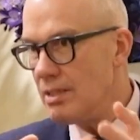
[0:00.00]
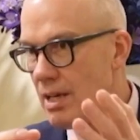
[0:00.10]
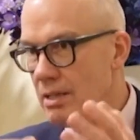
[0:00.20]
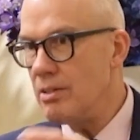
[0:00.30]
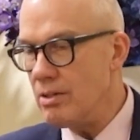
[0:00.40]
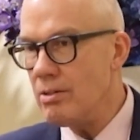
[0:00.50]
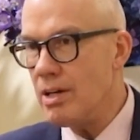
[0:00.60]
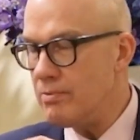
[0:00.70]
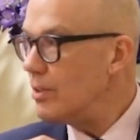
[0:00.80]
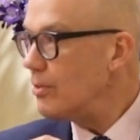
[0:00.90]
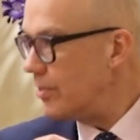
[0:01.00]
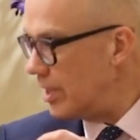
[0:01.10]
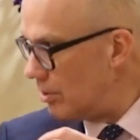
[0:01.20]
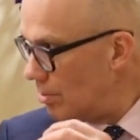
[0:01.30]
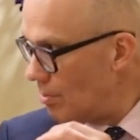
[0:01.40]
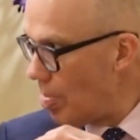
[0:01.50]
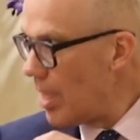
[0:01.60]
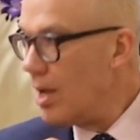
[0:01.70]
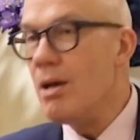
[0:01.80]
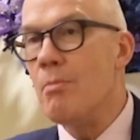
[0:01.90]
I feel for you,
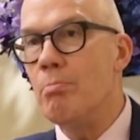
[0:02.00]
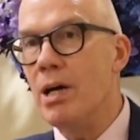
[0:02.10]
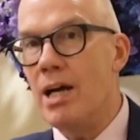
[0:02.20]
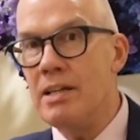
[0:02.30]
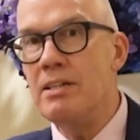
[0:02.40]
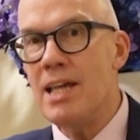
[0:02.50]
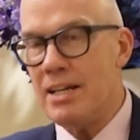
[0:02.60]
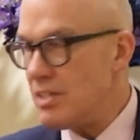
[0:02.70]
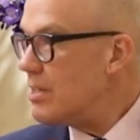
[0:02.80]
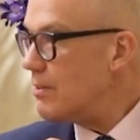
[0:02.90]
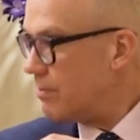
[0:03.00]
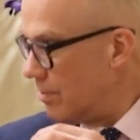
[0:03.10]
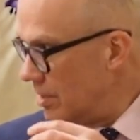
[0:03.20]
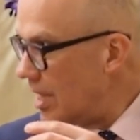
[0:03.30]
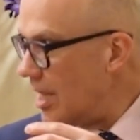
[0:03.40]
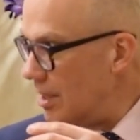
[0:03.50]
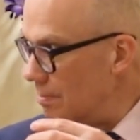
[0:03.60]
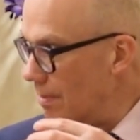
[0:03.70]
and that's a different game.